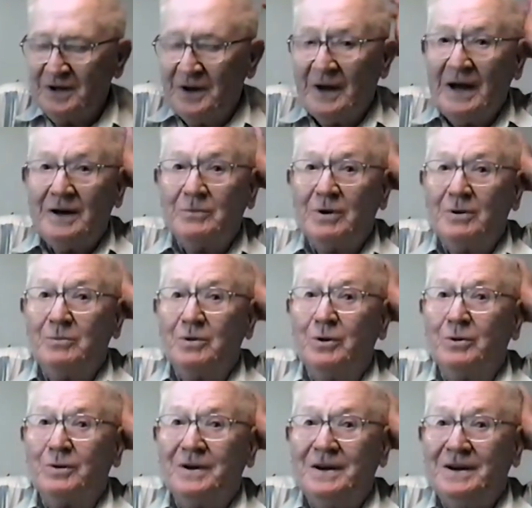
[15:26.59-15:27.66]
Henry
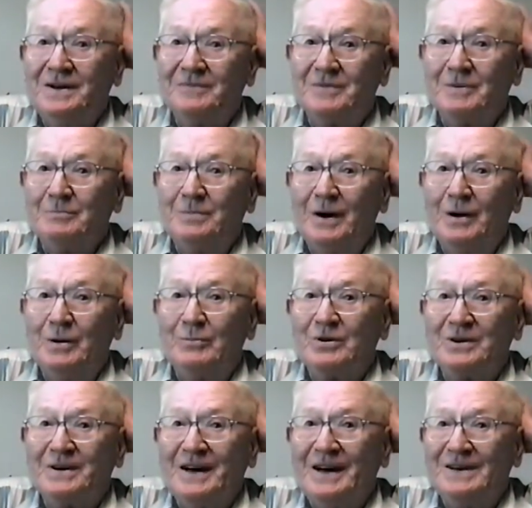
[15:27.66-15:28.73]
Rogie from
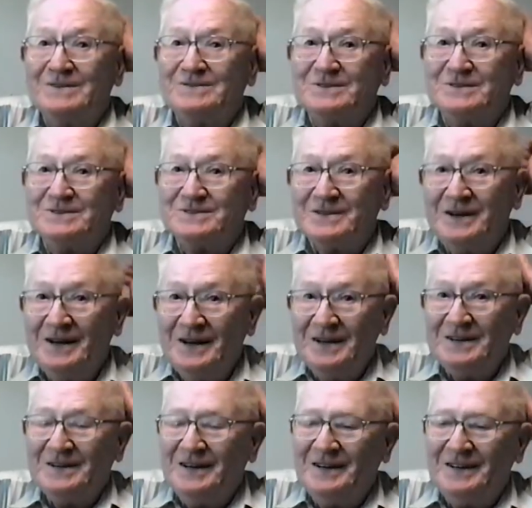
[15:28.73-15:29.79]
Palmer, Kansas.
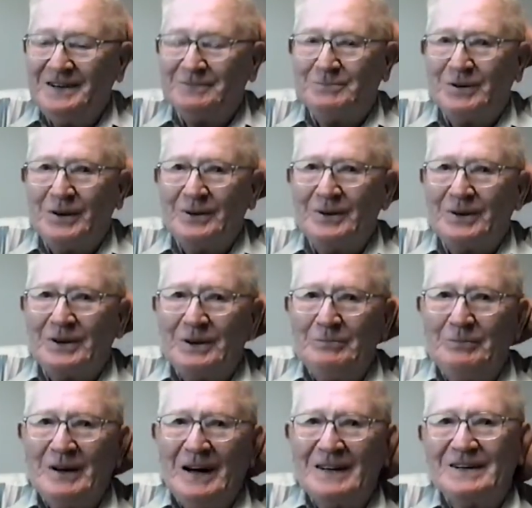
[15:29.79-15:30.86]
His brother come
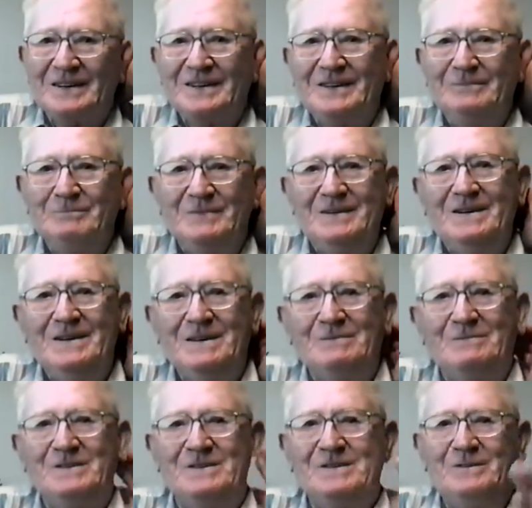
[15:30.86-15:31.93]
back to meet
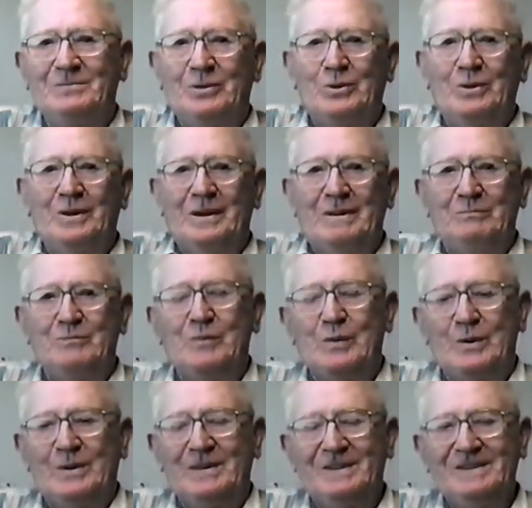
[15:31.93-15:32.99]
him at Fort Leavenworth.